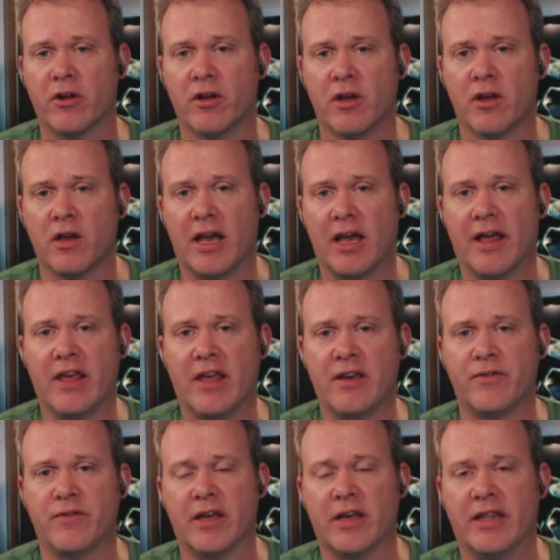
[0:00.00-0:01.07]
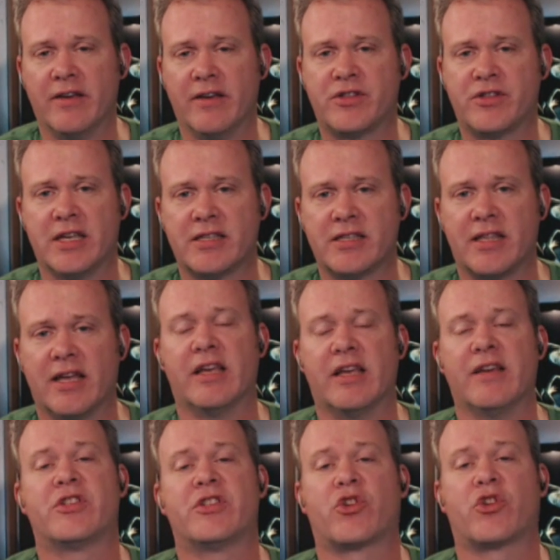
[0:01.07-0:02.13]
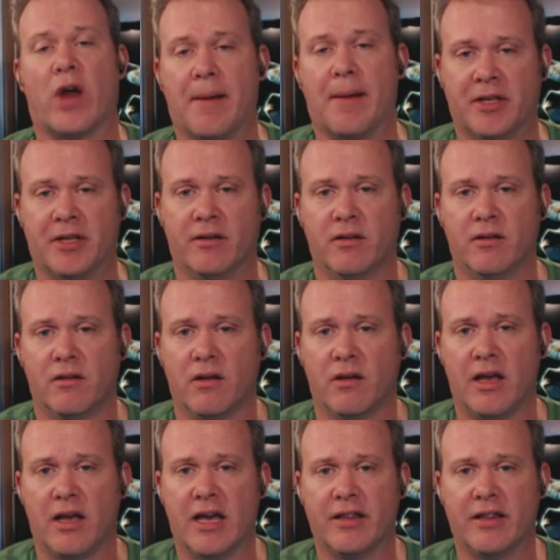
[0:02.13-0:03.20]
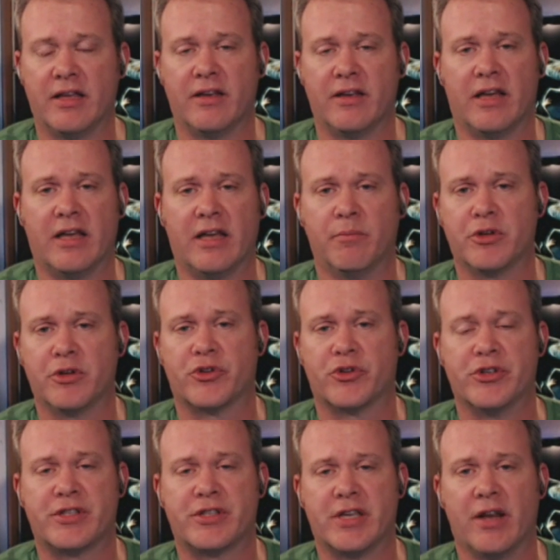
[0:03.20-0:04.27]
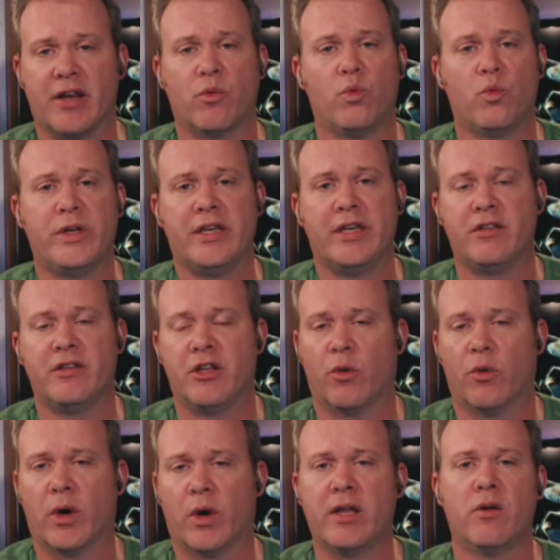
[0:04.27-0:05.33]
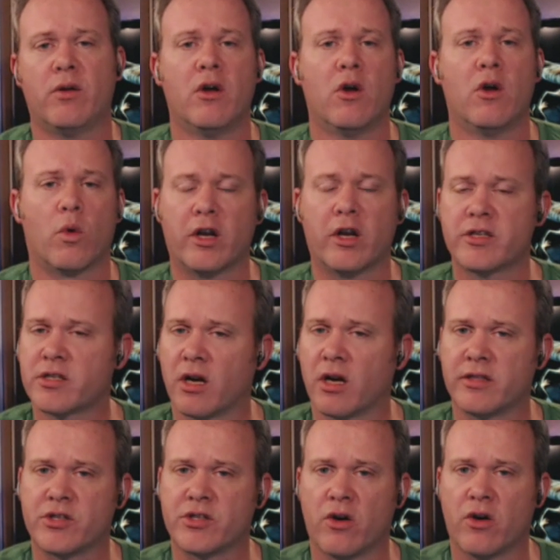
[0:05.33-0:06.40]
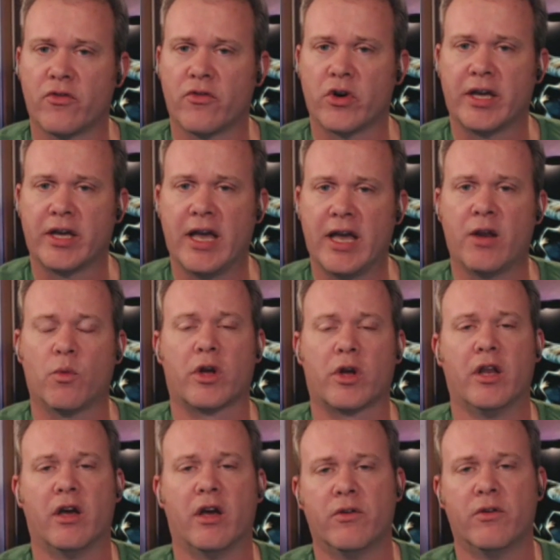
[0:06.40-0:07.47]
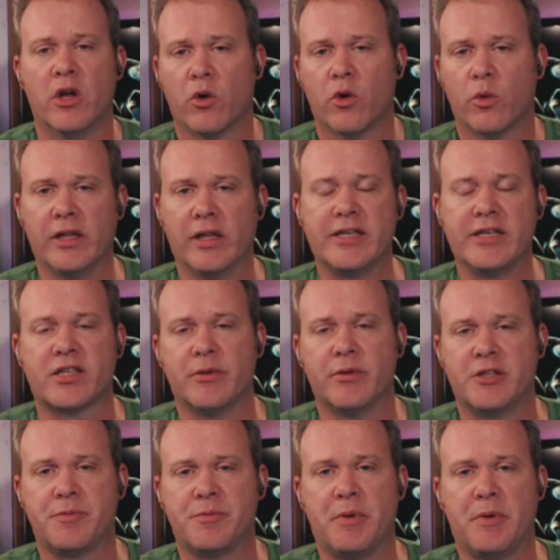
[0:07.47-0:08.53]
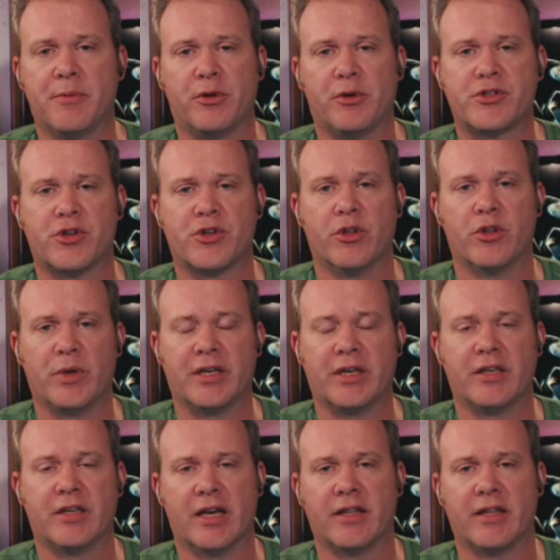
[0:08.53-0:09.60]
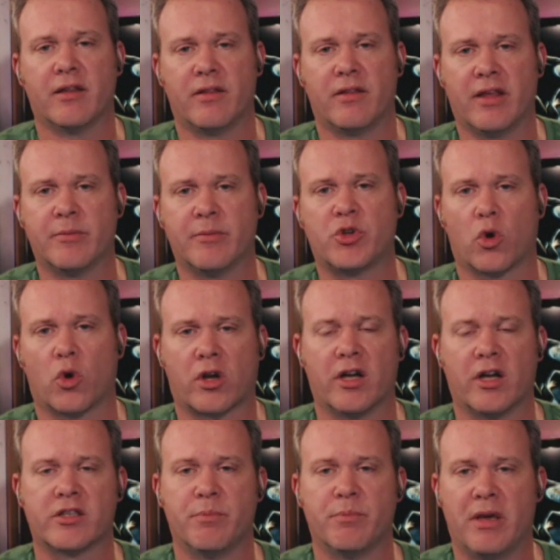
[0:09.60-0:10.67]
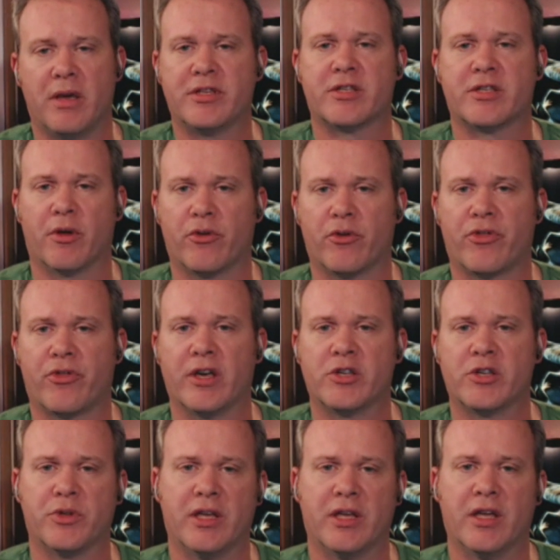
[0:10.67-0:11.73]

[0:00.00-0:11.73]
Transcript: and they've since then they've scrapped it, and Blizzard has said, you know what, we're gonna start this over again. We're gonna release some of these people so that we can get them to work on maybe some other things within